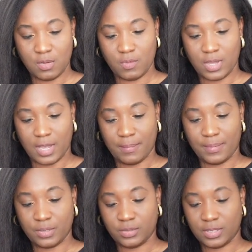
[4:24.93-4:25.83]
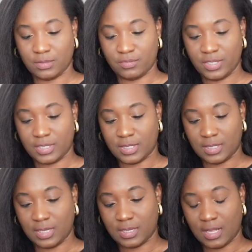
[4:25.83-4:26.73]
what I posted
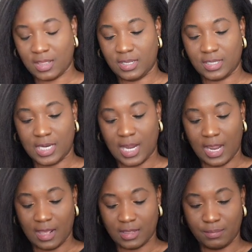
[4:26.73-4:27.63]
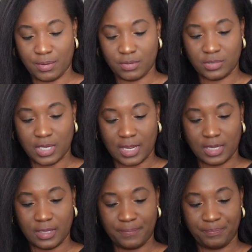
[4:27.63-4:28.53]
recently because I think today I have to post like
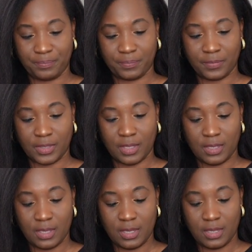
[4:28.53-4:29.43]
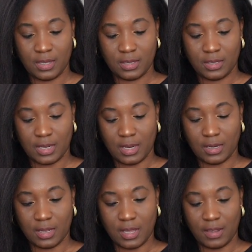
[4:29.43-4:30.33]
a day in
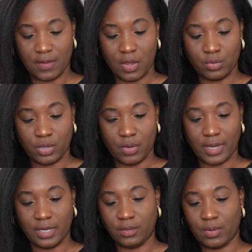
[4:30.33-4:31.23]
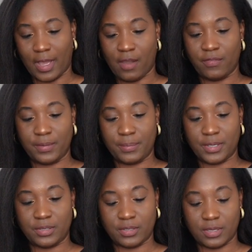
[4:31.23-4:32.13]
the life. Oh no, I need to do an outfit
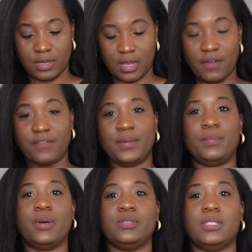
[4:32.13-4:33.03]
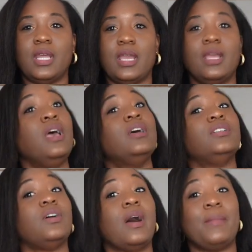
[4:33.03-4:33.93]
picture, outfit post today.
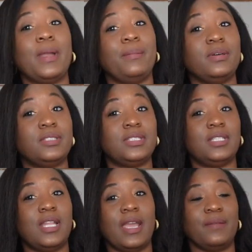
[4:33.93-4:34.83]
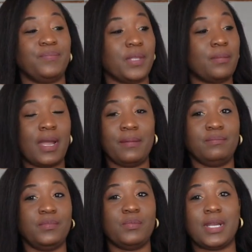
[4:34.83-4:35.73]
So I might post this today. You might
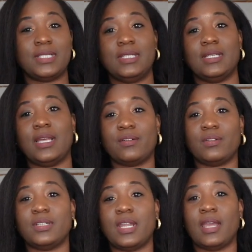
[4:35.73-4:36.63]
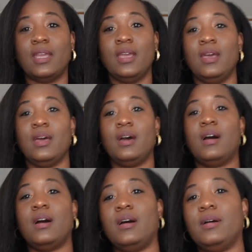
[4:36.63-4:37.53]
you might see it later on today.
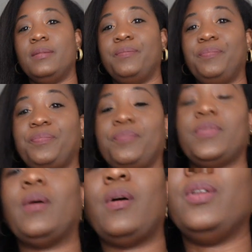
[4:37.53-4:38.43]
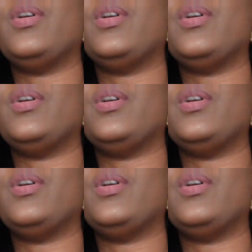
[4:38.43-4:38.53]
Um, oh, you